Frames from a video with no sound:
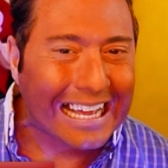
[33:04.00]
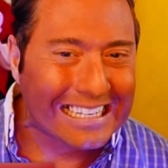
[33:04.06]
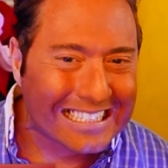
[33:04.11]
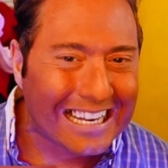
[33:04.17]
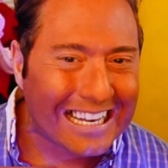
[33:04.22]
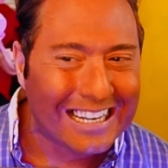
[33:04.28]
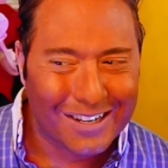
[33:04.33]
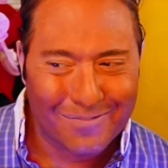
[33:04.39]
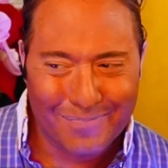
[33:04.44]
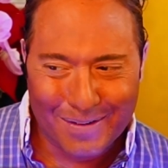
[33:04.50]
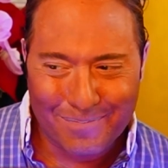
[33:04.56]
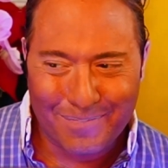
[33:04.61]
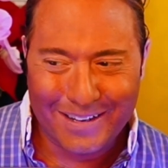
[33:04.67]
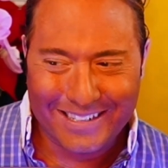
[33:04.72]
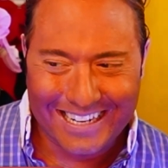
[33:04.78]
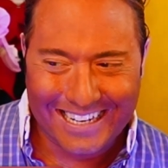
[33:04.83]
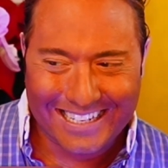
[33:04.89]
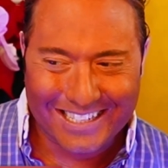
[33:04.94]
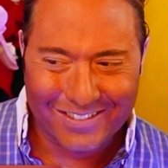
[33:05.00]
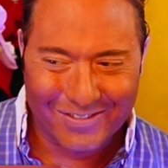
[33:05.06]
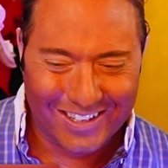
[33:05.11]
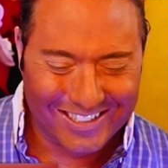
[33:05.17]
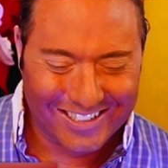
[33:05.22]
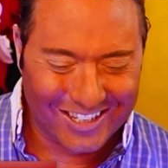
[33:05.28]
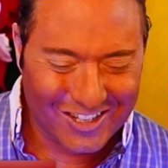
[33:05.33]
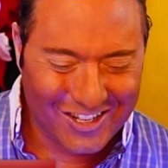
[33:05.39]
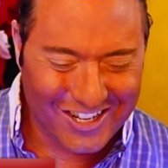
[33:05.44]
think that's a little bit
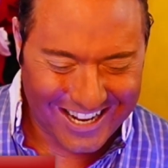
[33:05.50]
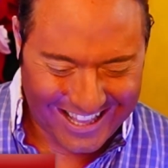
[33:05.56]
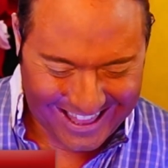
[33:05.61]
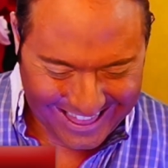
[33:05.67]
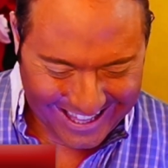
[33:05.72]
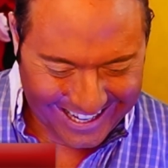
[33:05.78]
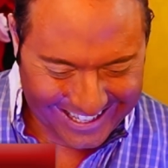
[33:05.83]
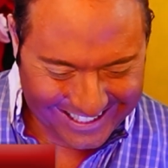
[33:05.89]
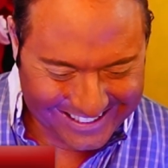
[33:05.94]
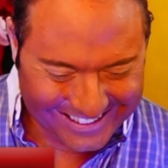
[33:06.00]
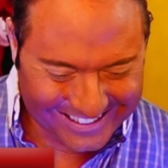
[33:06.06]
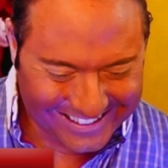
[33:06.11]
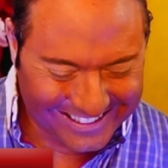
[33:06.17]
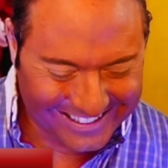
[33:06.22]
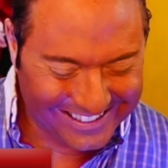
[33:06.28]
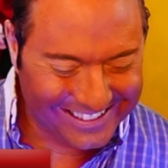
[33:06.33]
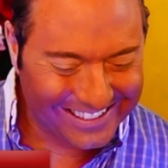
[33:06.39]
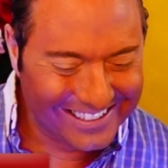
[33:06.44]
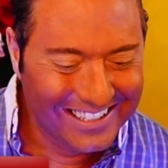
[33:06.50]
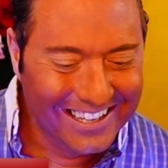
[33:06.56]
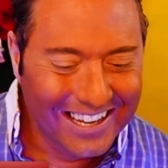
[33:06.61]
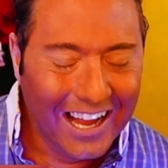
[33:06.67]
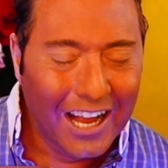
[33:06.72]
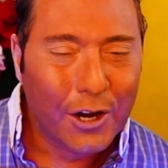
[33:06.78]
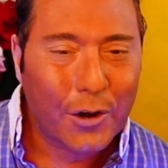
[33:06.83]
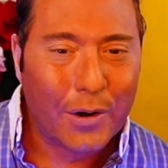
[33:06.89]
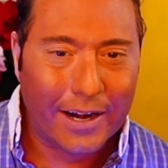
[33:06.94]
predictable, don't you think?
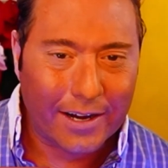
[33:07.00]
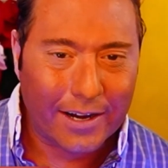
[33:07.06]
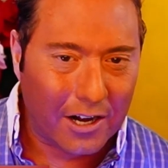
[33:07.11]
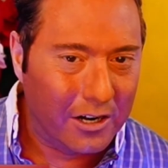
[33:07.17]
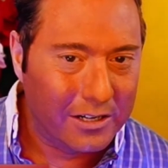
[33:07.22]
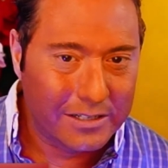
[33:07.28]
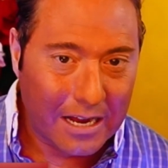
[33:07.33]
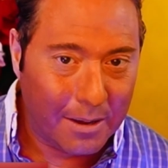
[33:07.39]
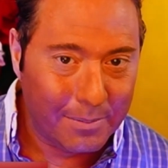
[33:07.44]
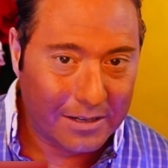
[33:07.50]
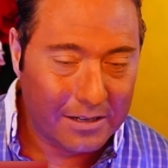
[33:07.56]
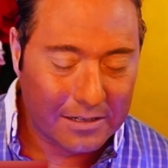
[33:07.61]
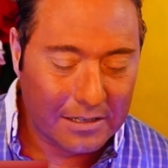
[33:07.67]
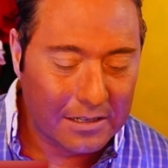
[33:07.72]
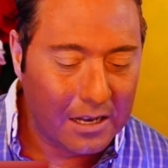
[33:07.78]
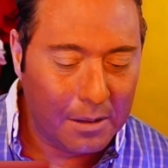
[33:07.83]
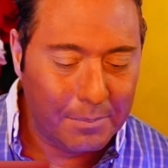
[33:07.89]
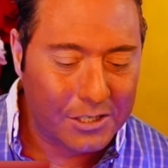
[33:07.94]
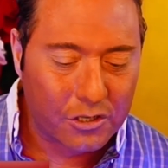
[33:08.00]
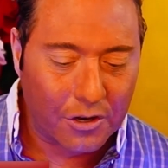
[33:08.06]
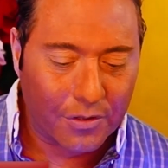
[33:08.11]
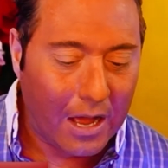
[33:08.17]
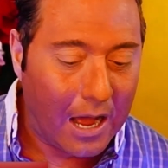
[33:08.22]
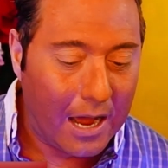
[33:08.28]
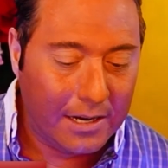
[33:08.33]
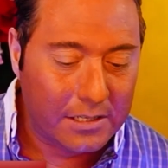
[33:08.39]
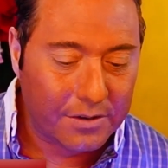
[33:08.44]
Credit card debit
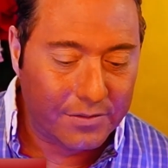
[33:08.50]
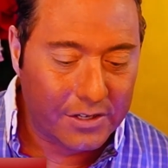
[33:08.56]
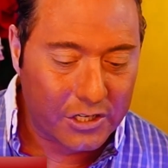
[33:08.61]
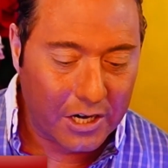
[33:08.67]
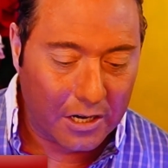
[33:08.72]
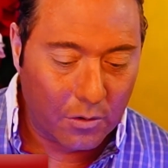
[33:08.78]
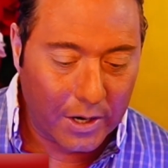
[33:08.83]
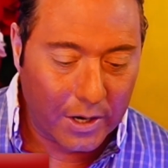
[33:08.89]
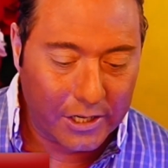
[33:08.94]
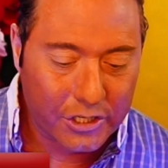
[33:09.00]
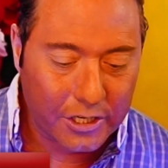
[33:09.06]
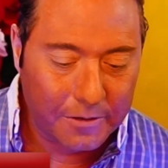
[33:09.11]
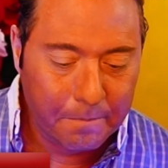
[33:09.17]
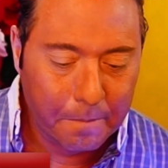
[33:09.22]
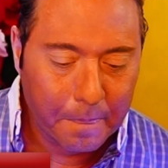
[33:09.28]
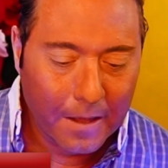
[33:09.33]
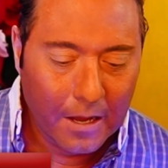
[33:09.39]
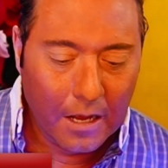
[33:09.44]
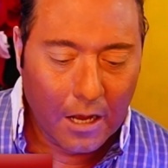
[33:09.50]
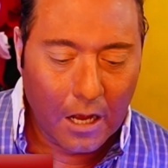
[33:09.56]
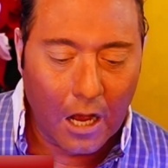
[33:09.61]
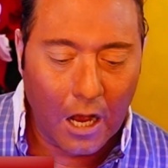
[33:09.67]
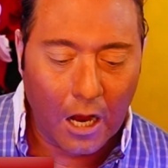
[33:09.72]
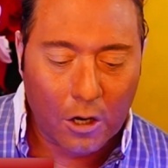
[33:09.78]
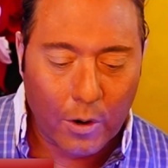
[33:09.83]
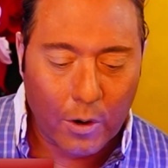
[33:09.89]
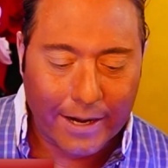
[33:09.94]
limits are the highest of a generation.
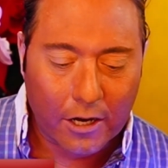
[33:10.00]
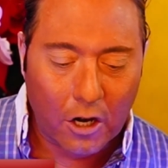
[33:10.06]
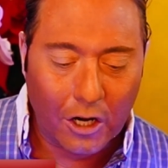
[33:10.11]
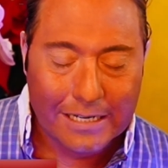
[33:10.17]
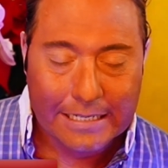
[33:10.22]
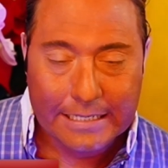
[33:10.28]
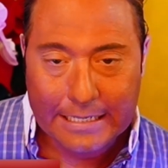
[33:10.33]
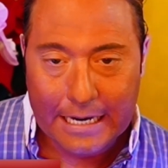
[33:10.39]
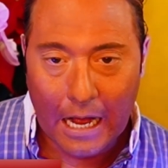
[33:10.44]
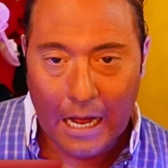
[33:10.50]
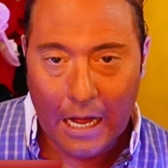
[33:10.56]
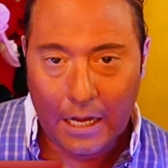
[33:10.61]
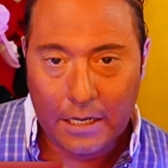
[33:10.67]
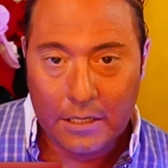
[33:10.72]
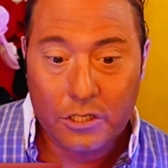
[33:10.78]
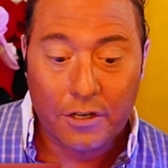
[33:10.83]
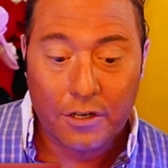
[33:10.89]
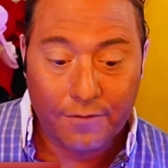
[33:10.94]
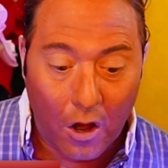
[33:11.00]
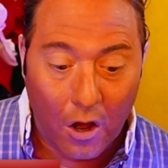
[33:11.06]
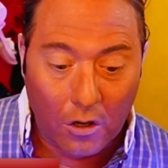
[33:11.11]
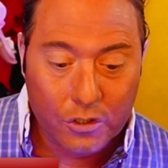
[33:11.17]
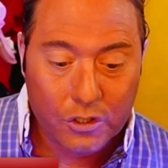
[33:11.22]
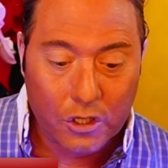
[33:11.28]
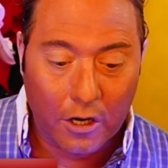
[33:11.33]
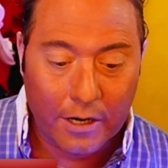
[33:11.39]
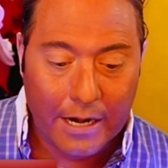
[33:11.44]
Credit card
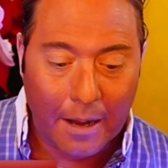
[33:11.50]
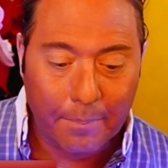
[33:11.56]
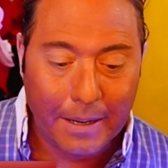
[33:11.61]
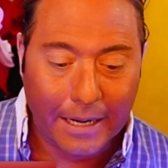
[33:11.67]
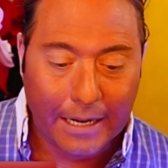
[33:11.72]
defaults are